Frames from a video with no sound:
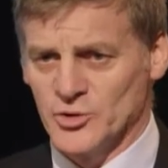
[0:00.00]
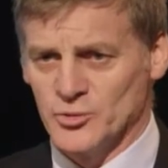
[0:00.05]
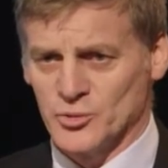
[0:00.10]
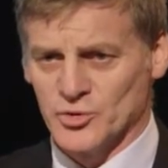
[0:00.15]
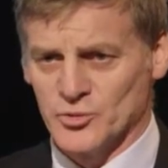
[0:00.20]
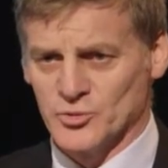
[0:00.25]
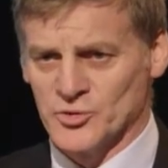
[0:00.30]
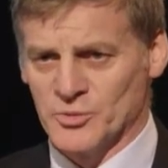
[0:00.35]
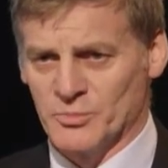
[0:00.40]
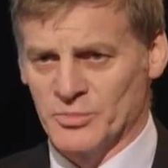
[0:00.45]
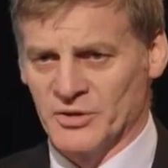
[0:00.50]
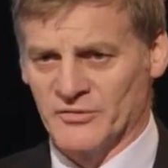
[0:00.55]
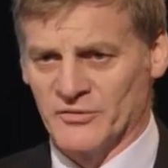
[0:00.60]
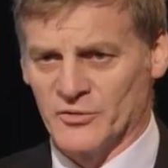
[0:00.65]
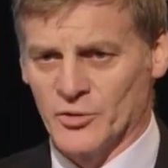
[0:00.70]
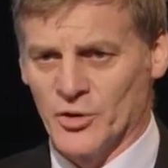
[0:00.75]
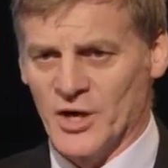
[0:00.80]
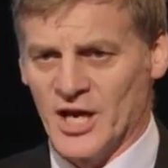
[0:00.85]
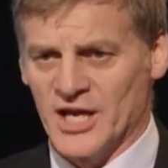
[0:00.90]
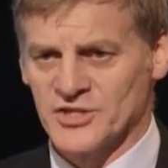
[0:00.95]
which was a bit of
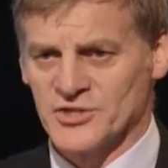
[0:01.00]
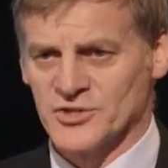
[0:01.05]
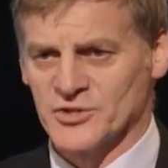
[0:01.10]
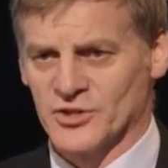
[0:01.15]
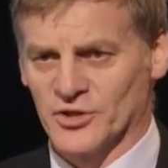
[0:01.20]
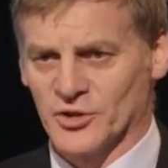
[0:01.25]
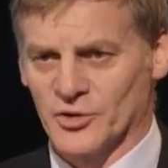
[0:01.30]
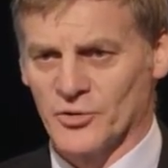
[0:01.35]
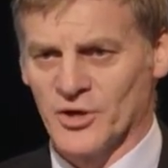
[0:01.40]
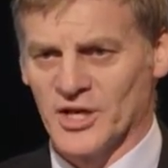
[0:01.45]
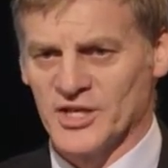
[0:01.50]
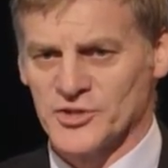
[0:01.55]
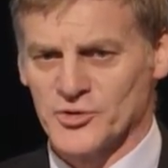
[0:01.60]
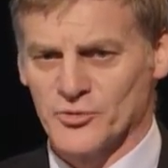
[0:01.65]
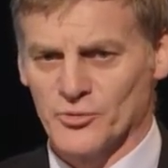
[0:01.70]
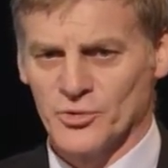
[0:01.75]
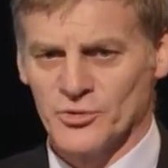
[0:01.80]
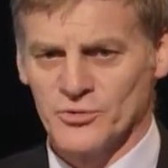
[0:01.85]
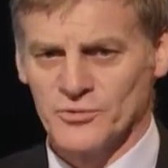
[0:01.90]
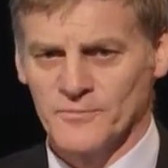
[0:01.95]
crash and crash
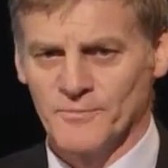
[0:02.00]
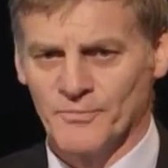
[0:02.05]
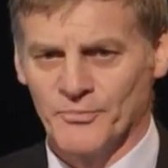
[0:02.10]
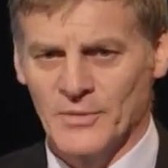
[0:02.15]
through,